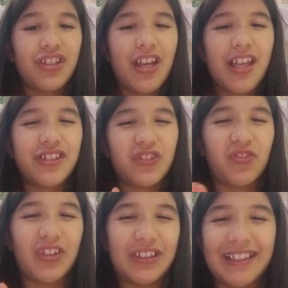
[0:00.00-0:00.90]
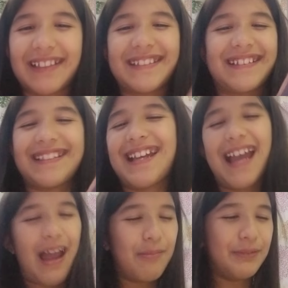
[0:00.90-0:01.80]
I just feel like it's gonna
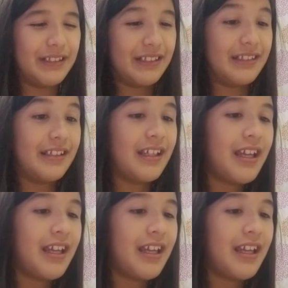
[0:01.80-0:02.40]
happen.